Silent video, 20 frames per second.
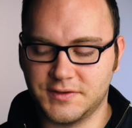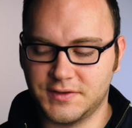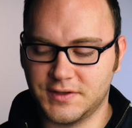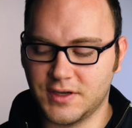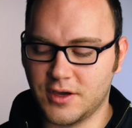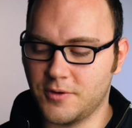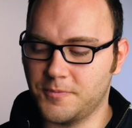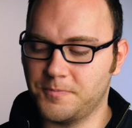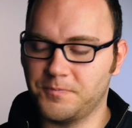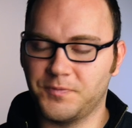
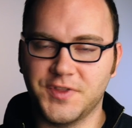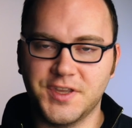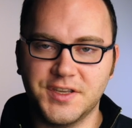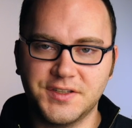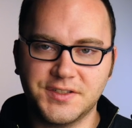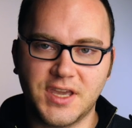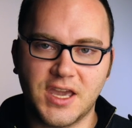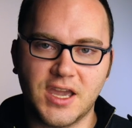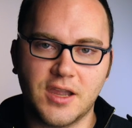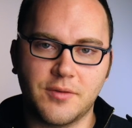So
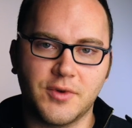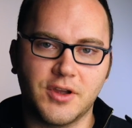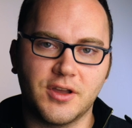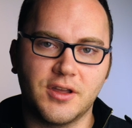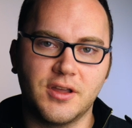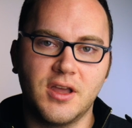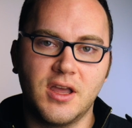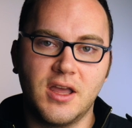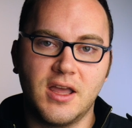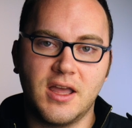this
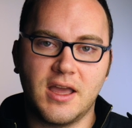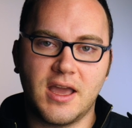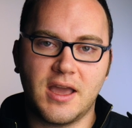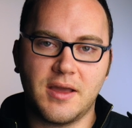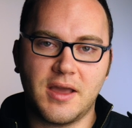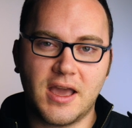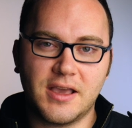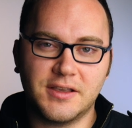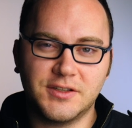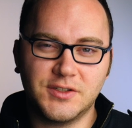camera
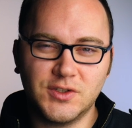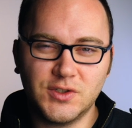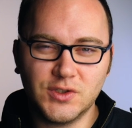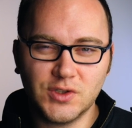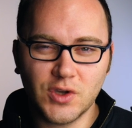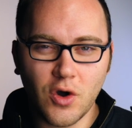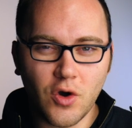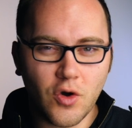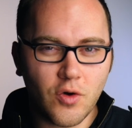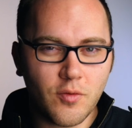has
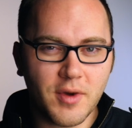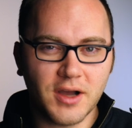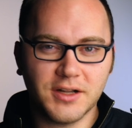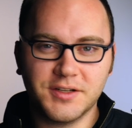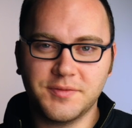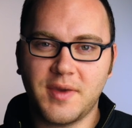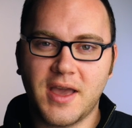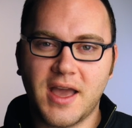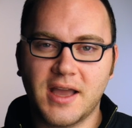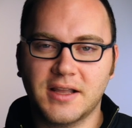so
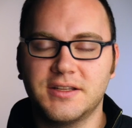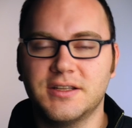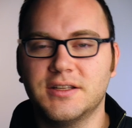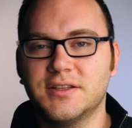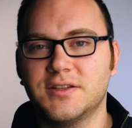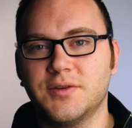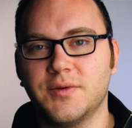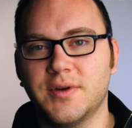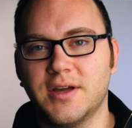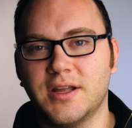much packed
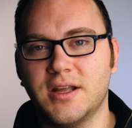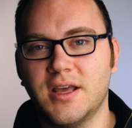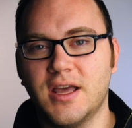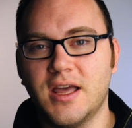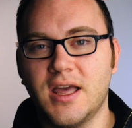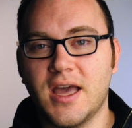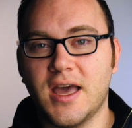into it,